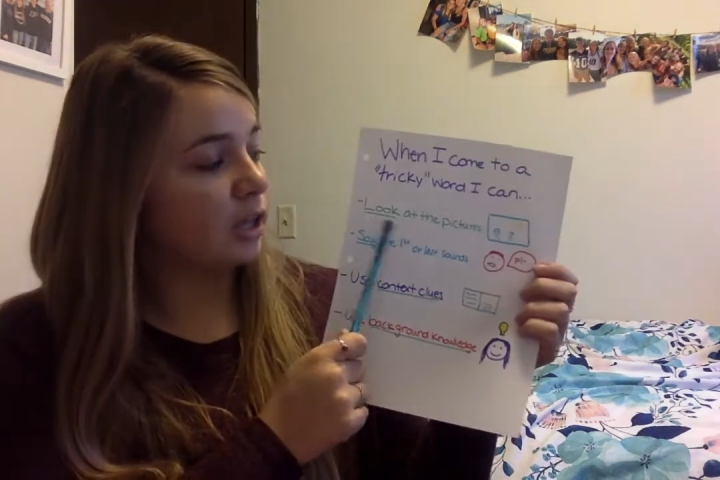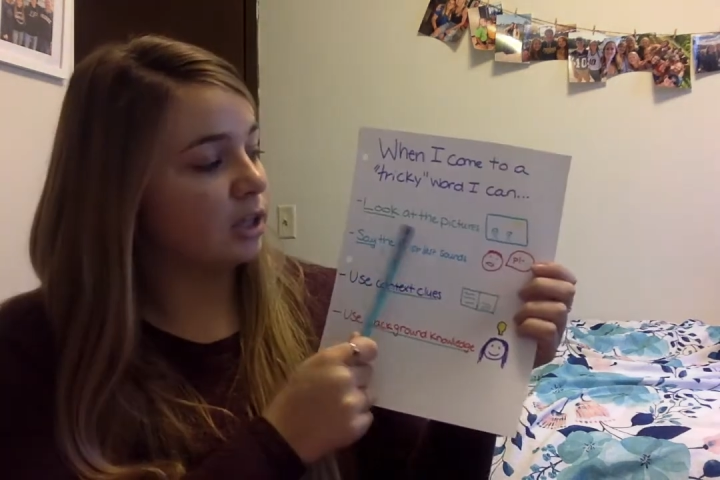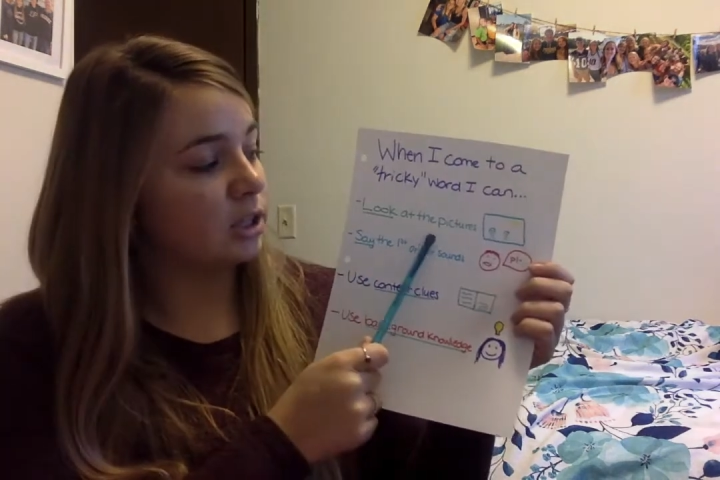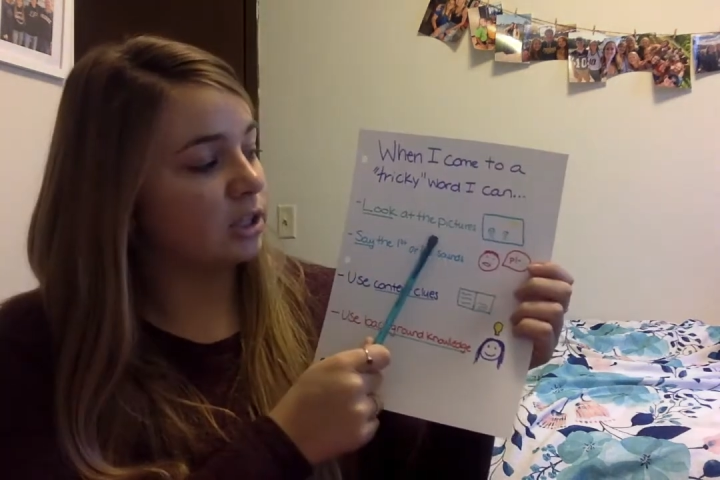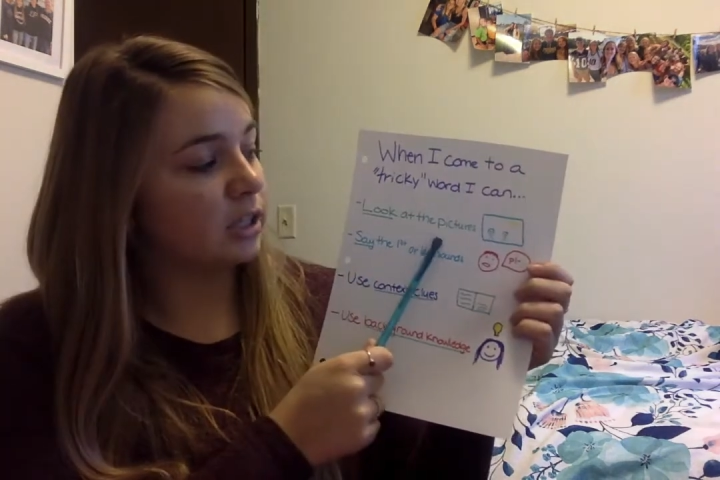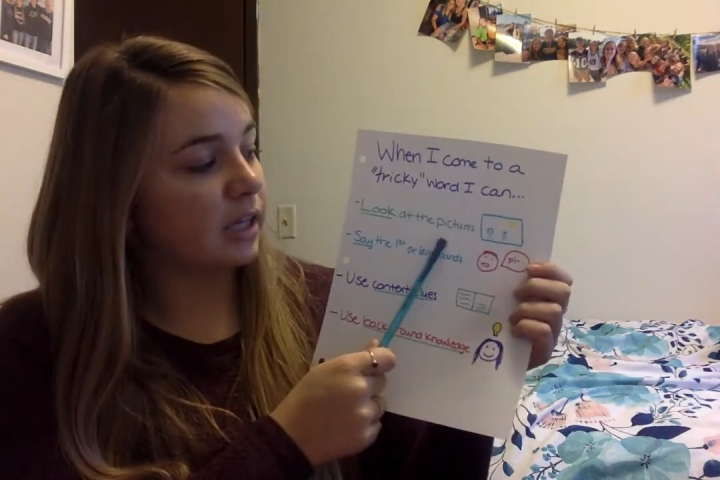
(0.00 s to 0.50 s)

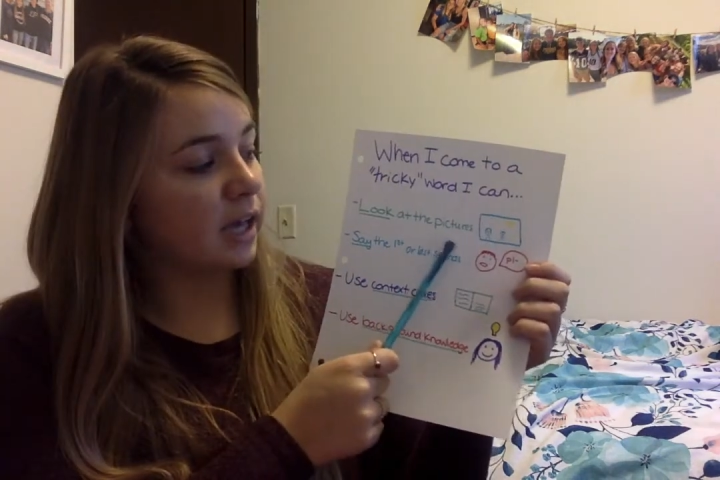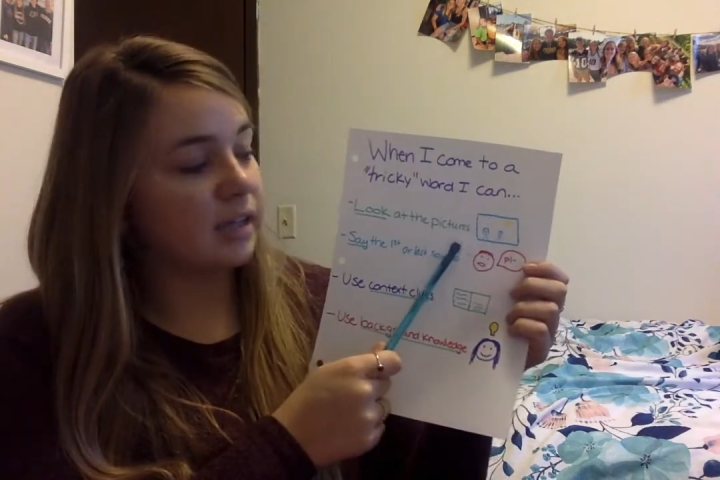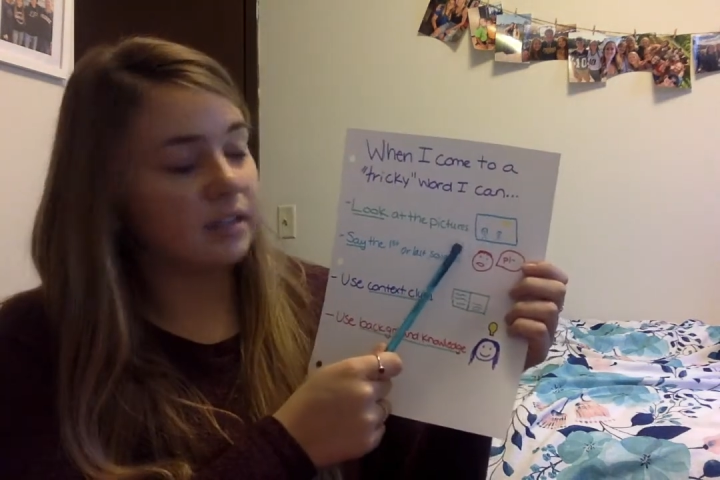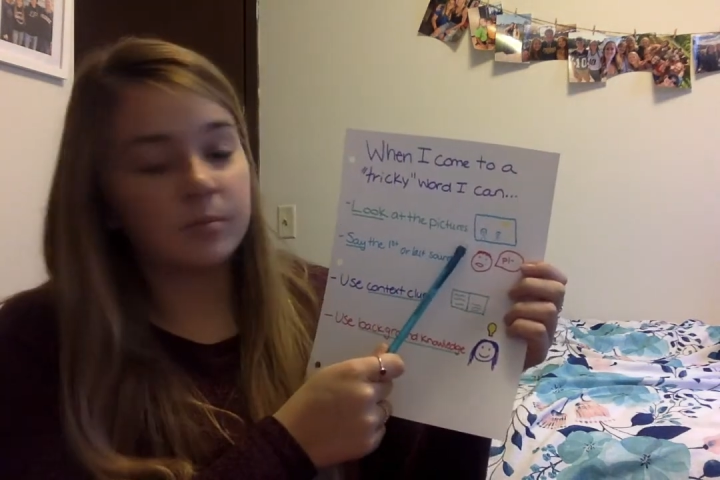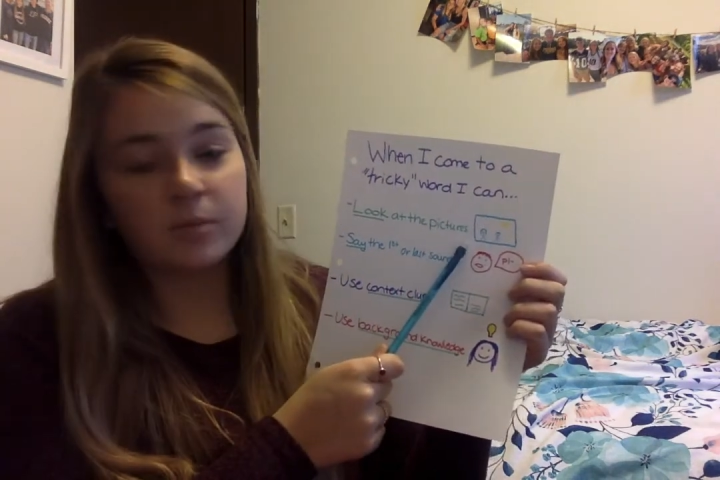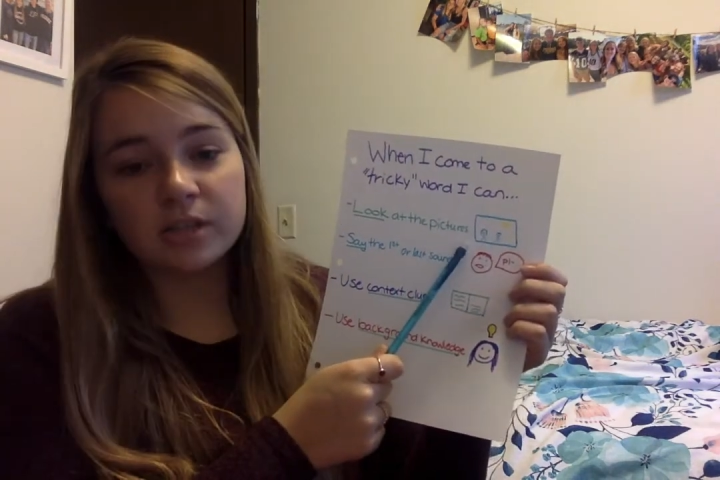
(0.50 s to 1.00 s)
look at
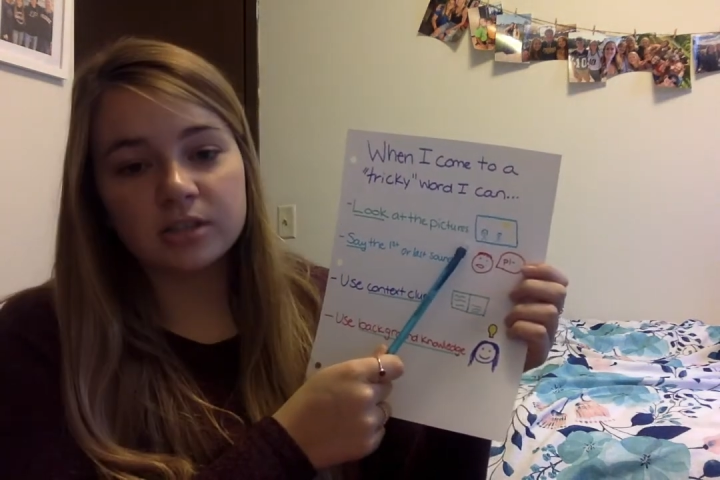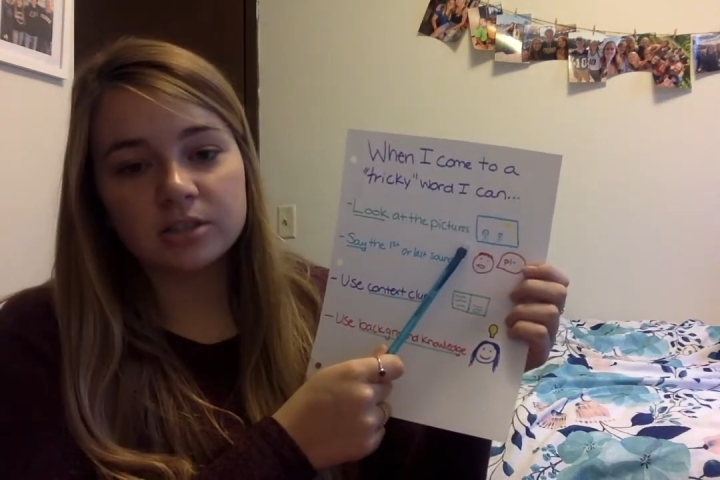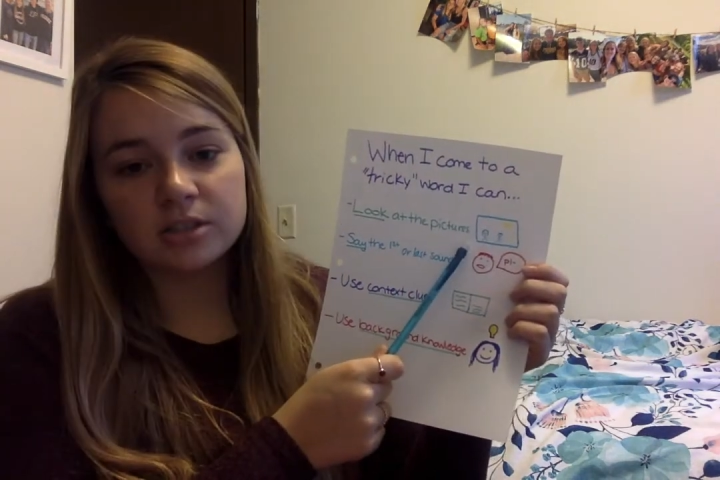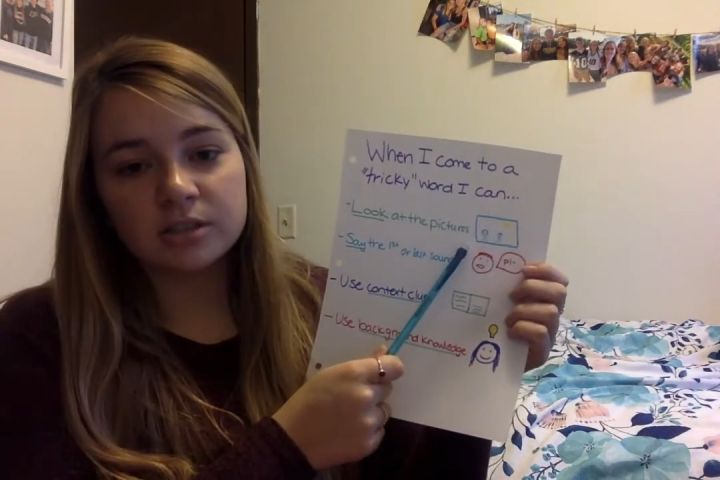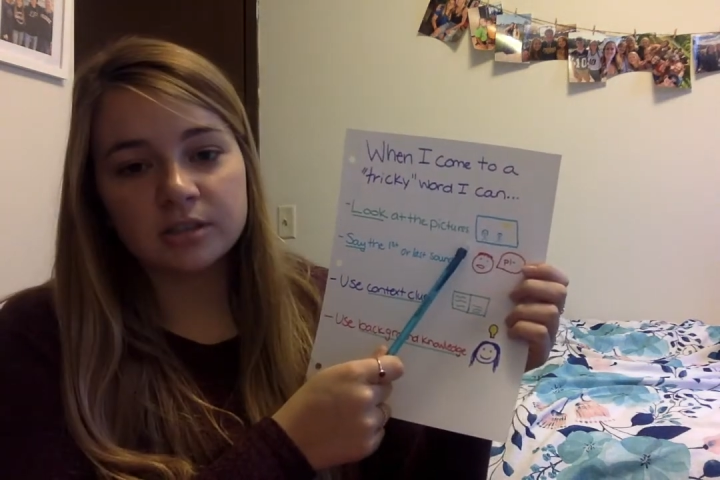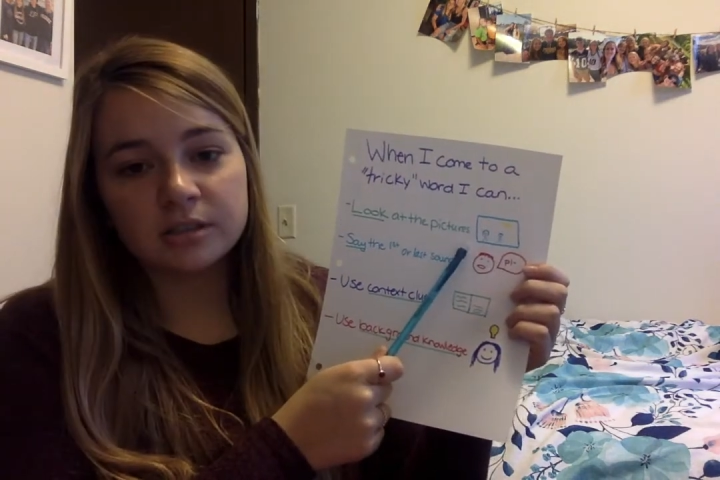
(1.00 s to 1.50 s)
the
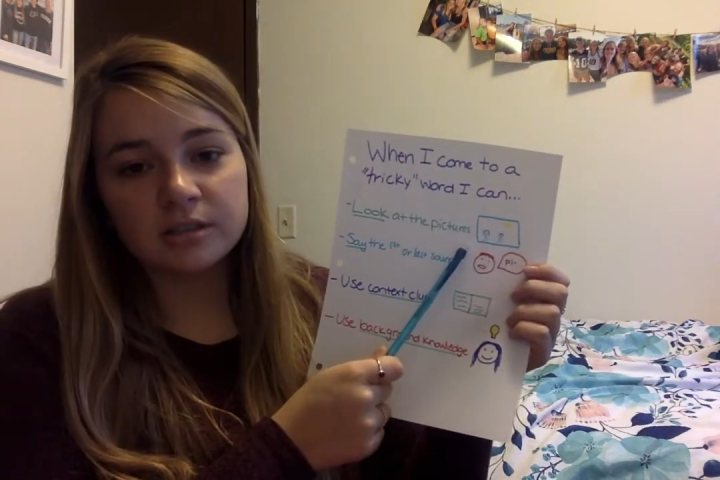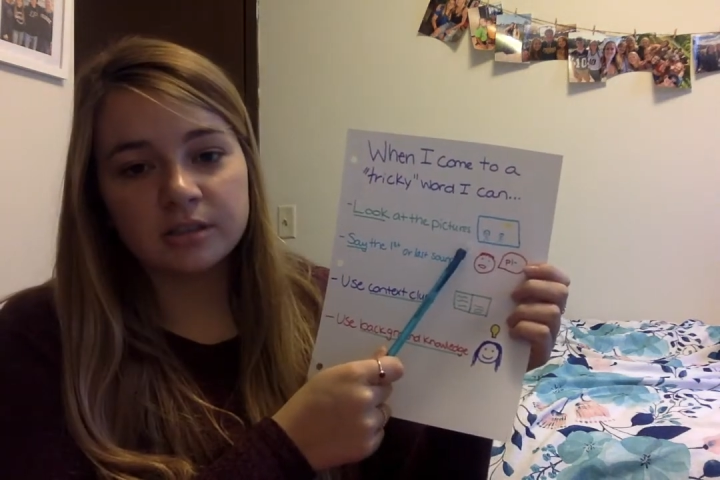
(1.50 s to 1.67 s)
picture.